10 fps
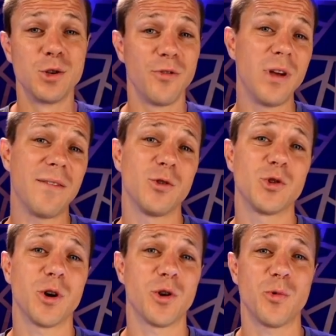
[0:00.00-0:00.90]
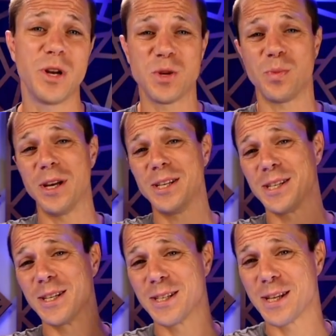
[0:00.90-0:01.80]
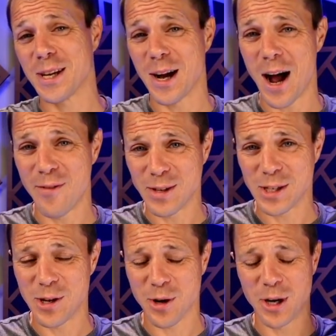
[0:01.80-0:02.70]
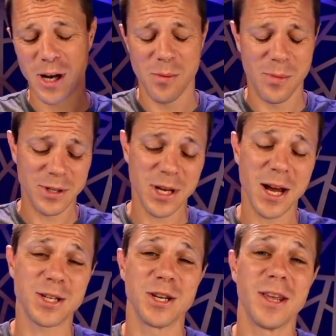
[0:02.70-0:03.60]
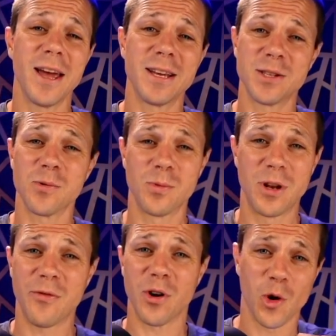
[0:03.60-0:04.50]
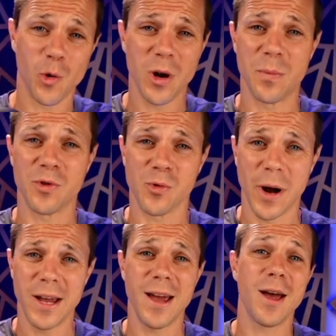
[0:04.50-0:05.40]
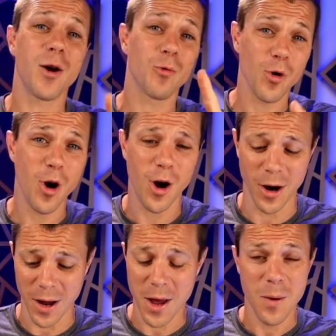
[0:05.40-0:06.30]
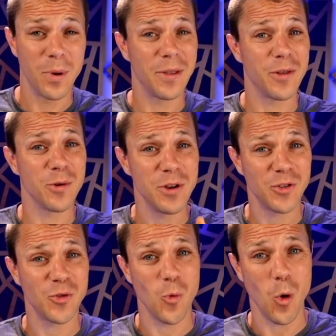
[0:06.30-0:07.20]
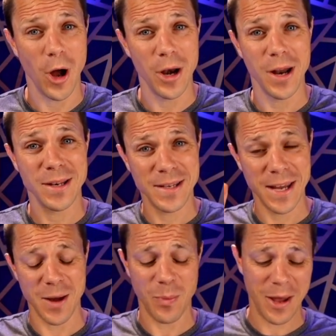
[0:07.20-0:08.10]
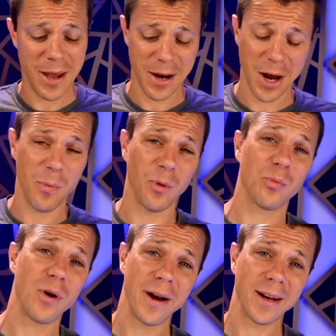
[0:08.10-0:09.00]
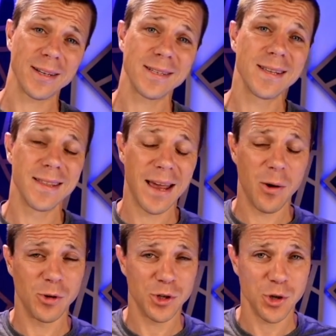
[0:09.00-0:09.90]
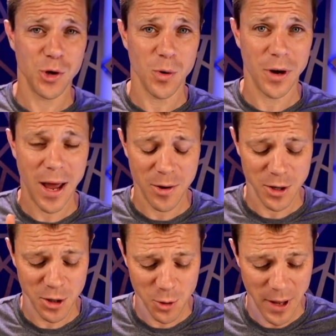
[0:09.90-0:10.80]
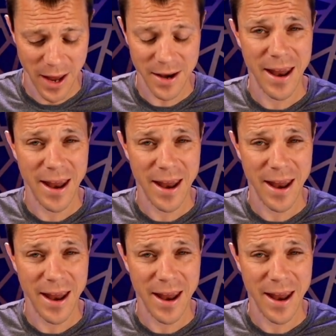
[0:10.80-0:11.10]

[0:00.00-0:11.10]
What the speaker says: So if you have those hard to reach places, obviously you're going to need a massage gun that has the different grips, right? Wrong. But there is one tip and a couple products that I will show you on how to do that.